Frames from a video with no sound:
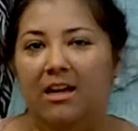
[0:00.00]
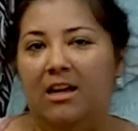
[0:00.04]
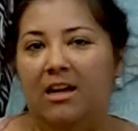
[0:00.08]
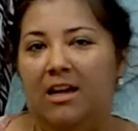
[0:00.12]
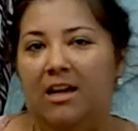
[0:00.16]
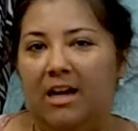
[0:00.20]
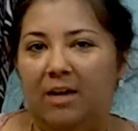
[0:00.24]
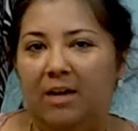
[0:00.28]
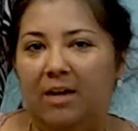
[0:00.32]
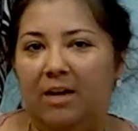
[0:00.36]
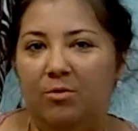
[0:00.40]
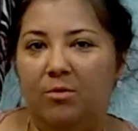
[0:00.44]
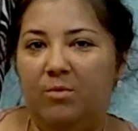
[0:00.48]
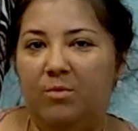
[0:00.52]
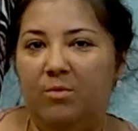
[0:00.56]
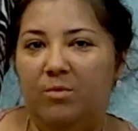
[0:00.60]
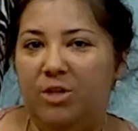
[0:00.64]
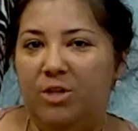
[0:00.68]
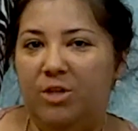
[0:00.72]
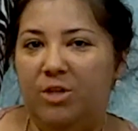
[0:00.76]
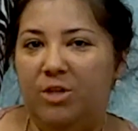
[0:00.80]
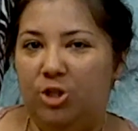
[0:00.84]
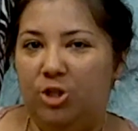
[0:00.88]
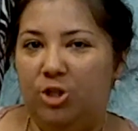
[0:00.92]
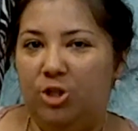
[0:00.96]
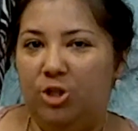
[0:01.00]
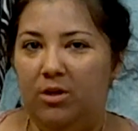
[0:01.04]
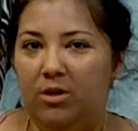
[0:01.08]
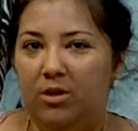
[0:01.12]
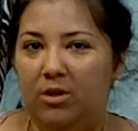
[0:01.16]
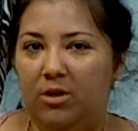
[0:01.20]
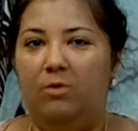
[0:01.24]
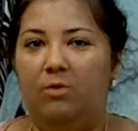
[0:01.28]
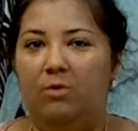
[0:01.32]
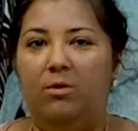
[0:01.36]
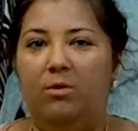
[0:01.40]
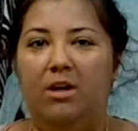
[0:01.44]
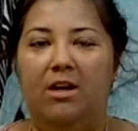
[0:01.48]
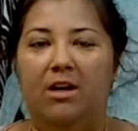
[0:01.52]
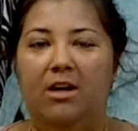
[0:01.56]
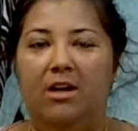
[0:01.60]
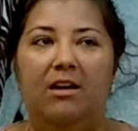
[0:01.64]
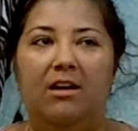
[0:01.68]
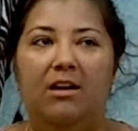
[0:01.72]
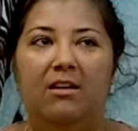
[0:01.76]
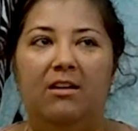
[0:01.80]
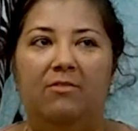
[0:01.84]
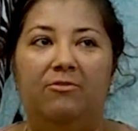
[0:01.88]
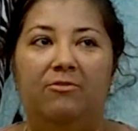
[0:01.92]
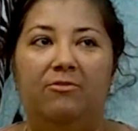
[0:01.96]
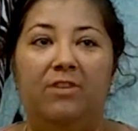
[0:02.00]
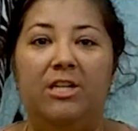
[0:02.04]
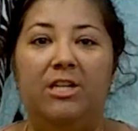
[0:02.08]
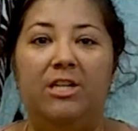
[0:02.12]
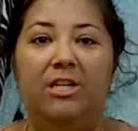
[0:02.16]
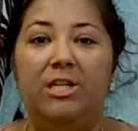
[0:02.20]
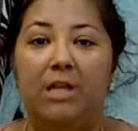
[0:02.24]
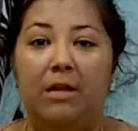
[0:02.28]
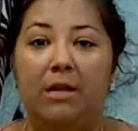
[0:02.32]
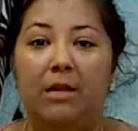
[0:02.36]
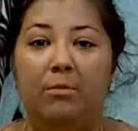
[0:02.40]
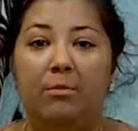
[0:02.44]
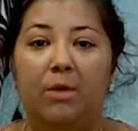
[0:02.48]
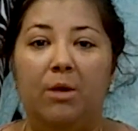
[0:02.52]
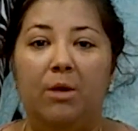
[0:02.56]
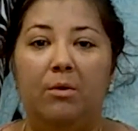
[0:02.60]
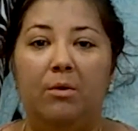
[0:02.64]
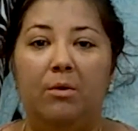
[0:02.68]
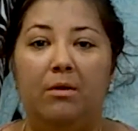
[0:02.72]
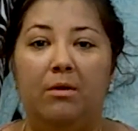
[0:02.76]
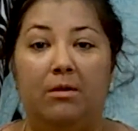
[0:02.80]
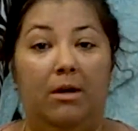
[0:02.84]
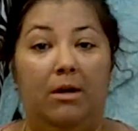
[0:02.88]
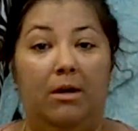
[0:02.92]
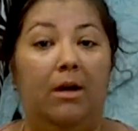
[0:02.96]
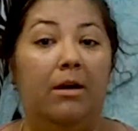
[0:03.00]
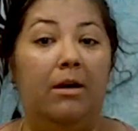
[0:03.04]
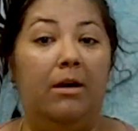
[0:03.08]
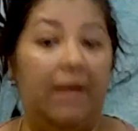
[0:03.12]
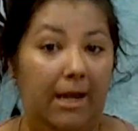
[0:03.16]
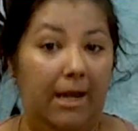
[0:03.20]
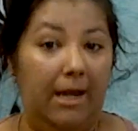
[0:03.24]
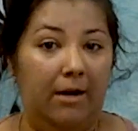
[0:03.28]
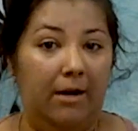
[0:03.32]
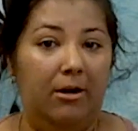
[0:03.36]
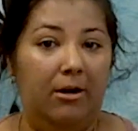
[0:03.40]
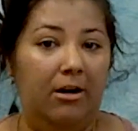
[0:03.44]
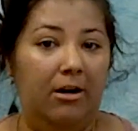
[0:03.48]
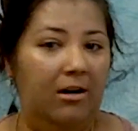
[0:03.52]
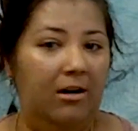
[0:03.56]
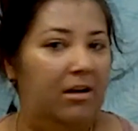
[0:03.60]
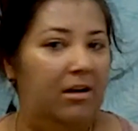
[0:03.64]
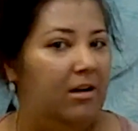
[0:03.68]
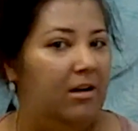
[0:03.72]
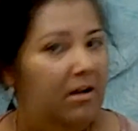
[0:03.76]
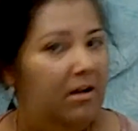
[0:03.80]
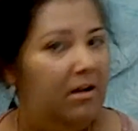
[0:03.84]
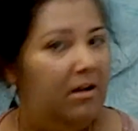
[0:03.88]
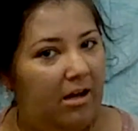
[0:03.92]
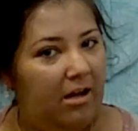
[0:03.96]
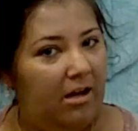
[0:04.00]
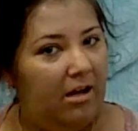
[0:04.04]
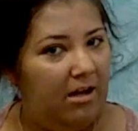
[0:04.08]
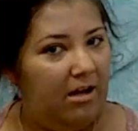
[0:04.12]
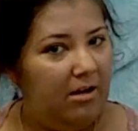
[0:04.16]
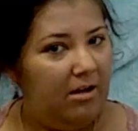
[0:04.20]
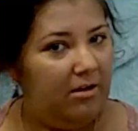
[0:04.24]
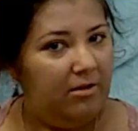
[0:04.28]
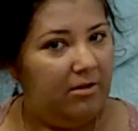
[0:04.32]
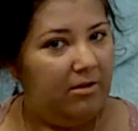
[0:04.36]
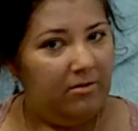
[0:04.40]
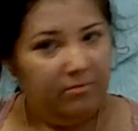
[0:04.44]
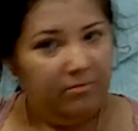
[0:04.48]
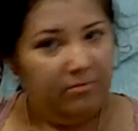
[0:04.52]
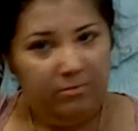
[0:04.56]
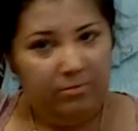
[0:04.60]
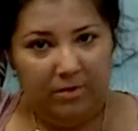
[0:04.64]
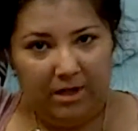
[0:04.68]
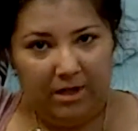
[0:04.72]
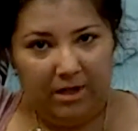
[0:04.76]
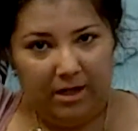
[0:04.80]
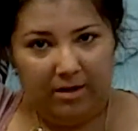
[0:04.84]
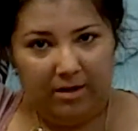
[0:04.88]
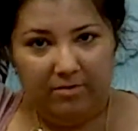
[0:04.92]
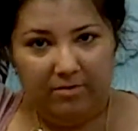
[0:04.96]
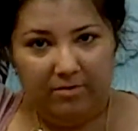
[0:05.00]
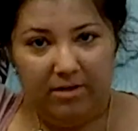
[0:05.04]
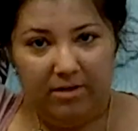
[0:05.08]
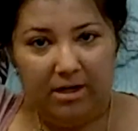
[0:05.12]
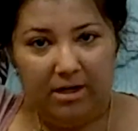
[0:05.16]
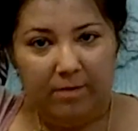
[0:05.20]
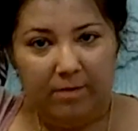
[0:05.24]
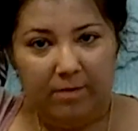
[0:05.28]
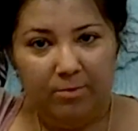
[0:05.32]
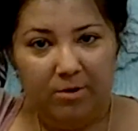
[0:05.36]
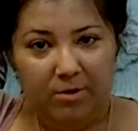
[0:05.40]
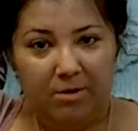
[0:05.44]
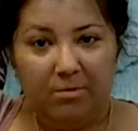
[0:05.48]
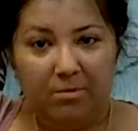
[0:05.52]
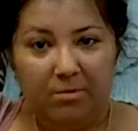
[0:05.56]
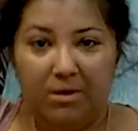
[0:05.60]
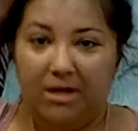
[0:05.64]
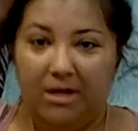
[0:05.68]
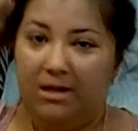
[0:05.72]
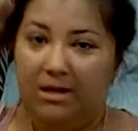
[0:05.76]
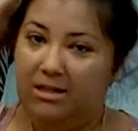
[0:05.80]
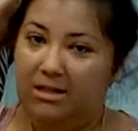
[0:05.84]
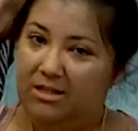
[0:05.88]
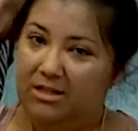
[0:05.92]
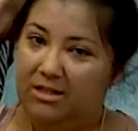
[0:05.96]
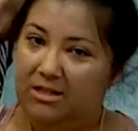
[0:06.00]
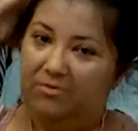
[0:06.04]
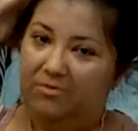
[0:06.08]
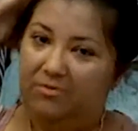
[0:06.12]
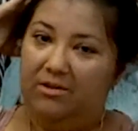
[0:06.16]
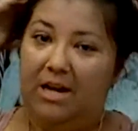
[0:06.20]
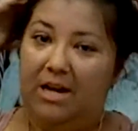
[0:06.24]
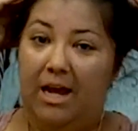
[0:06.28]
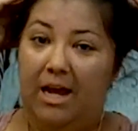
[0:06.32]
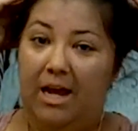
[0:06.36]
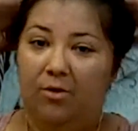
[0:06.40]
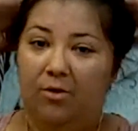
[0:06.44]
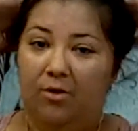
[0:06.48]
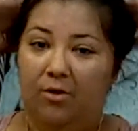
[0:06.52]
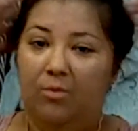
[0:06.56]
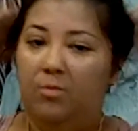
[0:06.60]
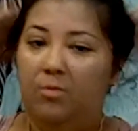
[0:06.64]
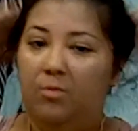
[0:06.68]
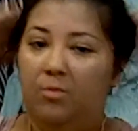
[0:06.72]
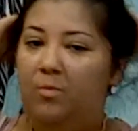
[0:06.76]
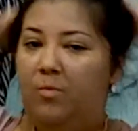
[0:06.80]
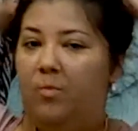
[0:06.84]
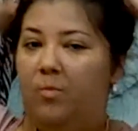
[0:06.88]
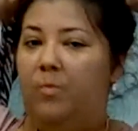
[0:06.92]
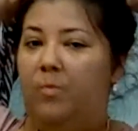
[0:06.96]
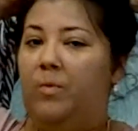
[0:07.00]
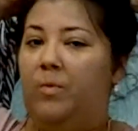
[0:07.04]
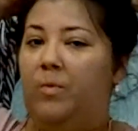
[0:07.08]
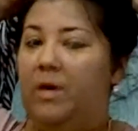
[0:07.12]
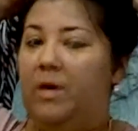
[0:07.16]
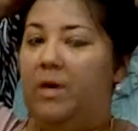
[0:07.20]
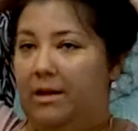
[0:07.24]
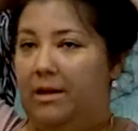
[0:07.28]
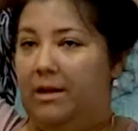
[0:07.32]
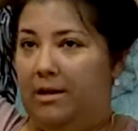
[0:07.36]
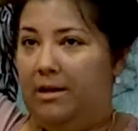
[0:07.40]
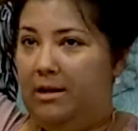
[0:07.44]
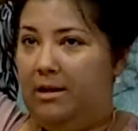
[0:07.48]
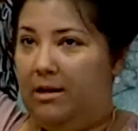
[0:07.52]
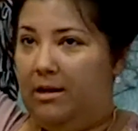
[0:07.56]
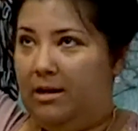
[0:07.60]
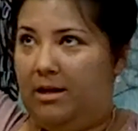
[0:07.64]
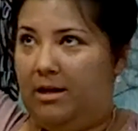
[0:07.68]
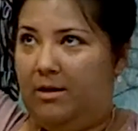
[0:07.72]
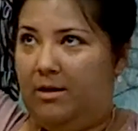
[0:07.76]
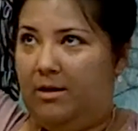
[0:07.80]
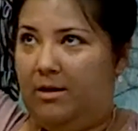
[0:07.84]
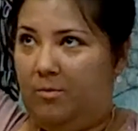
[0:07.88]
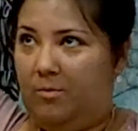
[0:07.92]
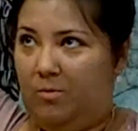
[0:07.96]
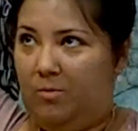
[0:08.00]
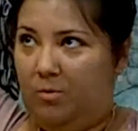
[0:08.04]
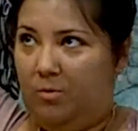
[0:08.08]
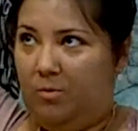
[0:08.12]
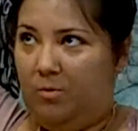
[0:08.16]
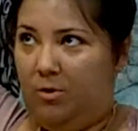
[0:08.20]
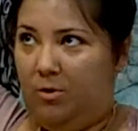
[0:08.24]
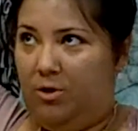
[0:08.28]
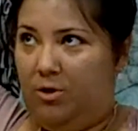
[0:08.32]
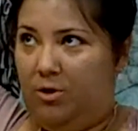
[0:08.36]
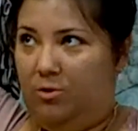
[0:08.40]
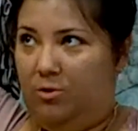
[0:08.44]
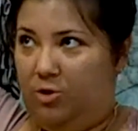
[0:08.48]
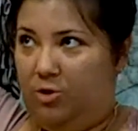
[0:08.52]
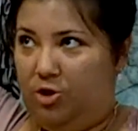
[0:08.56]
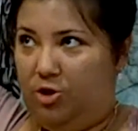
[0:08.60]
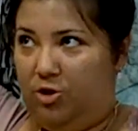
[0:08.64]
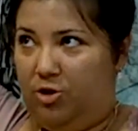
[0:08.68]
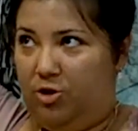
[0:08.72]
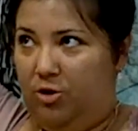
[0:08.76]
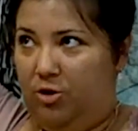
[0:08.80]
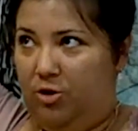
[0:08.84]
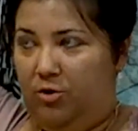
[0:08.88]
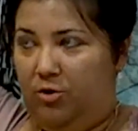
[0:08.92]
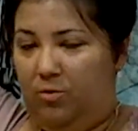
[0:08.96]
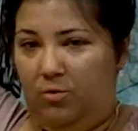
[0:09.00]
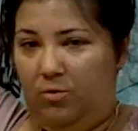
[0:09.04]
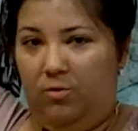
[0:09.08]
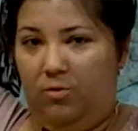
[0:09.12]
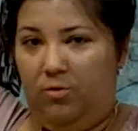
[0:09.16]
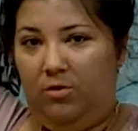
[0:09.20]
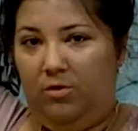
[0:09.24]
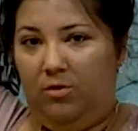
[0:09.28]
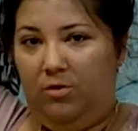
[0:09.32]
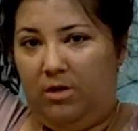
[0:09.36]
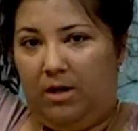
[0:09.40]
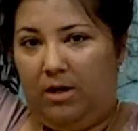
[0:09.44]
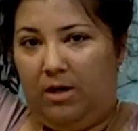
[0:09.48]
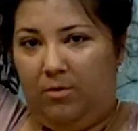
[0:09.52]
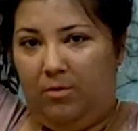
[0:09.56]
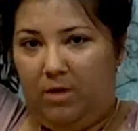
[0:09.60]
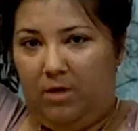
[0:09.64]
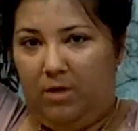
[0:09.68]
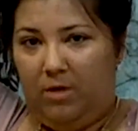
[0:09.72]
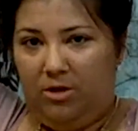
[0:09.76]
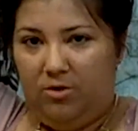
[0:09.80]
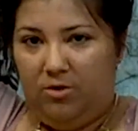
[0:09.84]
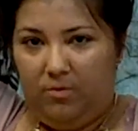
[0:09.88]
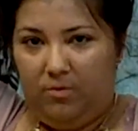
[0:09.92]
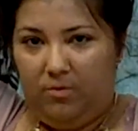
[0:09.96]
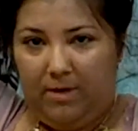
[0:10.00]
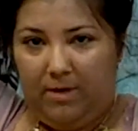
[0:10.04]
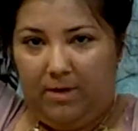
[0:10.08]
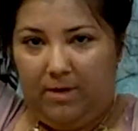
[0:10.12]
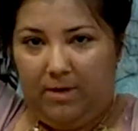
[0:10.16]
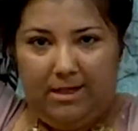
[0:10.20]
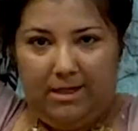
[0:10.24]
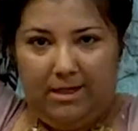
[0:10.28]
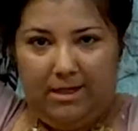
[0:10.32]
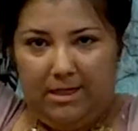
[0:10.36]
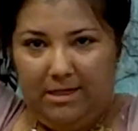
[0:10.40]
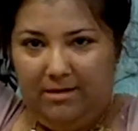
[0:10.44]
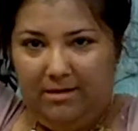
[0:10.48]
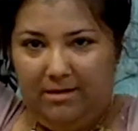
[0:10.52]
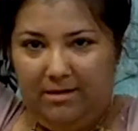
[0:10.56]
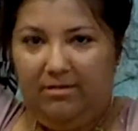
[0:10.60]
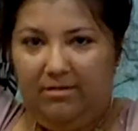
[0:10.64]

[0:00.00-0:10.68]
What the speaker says: I will be showing you the way I fishtail my hair. I have it up on a bun as of now, but I'm going to show you how I do it.